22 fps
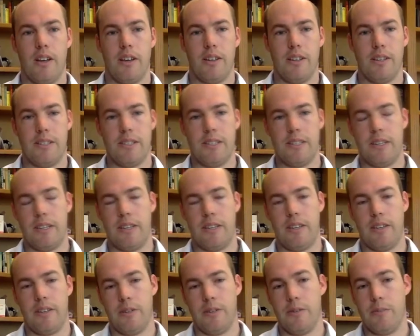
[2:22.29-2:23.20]
It's a
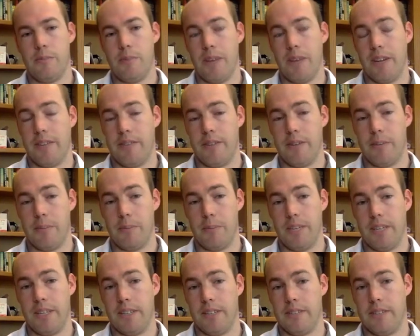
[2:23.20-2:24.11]
huge benefit
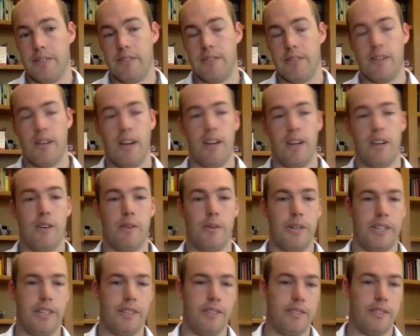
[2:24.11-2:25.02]
because you're not
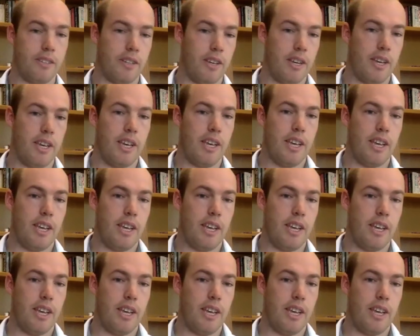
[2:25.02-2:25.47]
always,